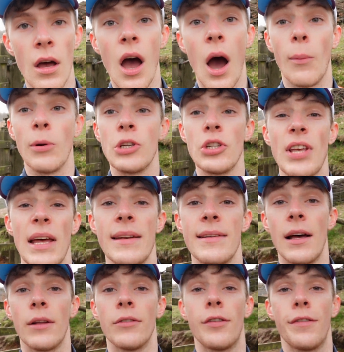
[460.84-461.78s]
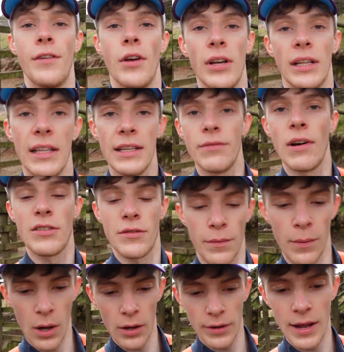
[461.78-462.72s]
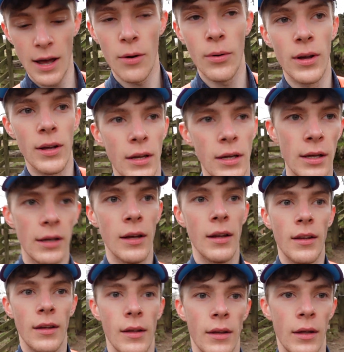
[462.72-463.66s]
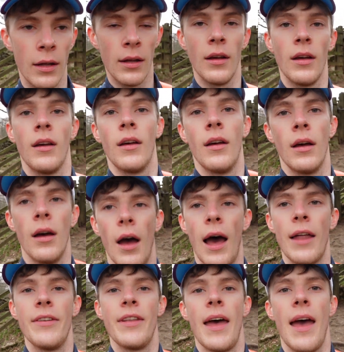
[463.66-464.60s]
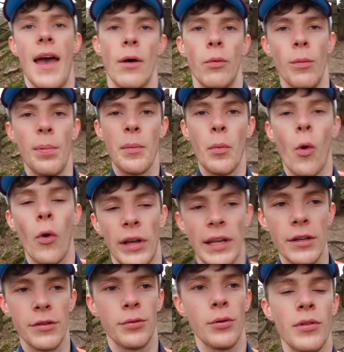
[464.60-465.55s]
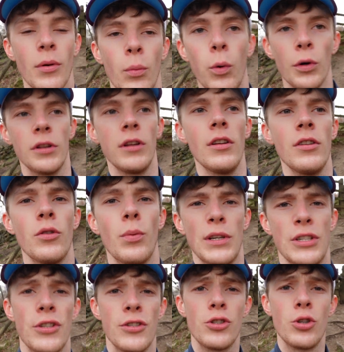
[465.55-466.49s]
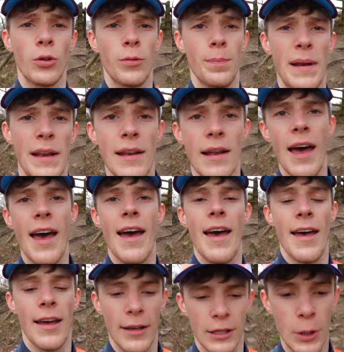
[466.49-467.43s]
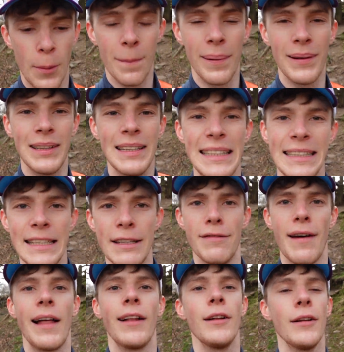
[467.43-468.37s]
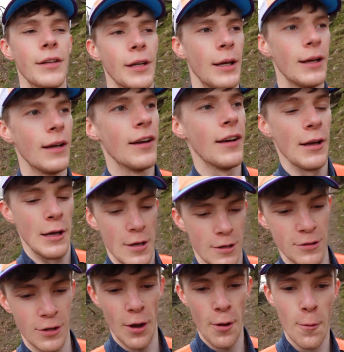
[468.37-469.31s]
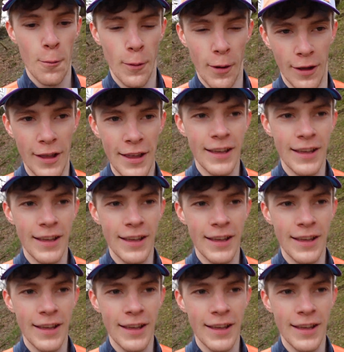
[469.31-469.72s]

And we're just heading down to Fernley Reservoir now. And we'll be walking through the woodland, which has just been completely felled. So,